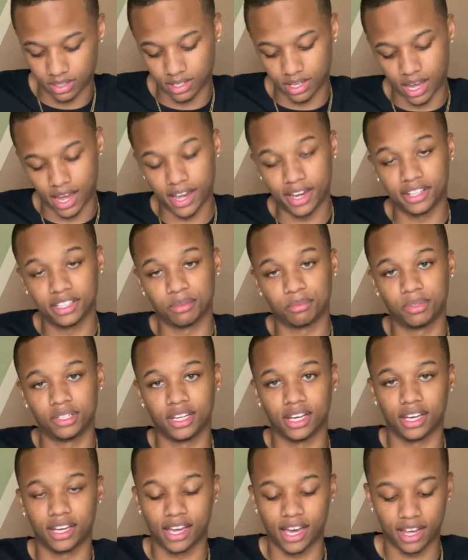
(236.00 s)
I hate to be
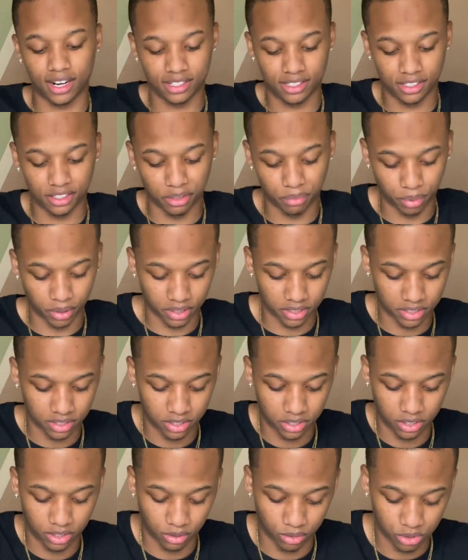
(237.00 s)
that guy to tell pitchers to
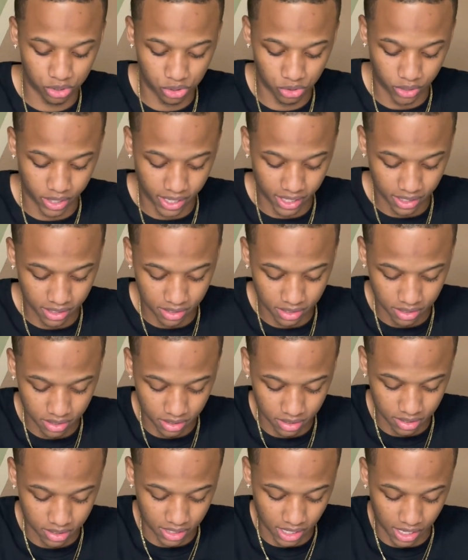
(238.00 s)
throw strikes.
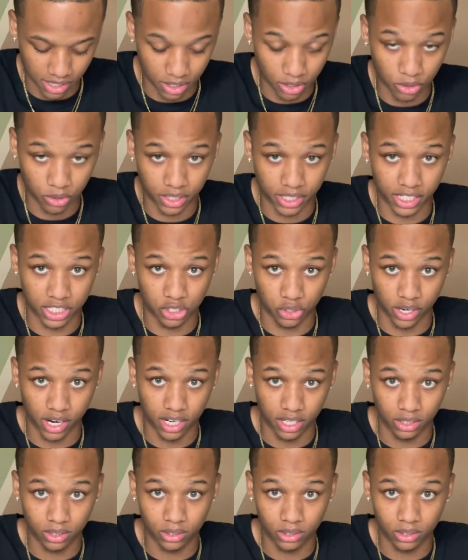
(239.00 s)
I know they trying to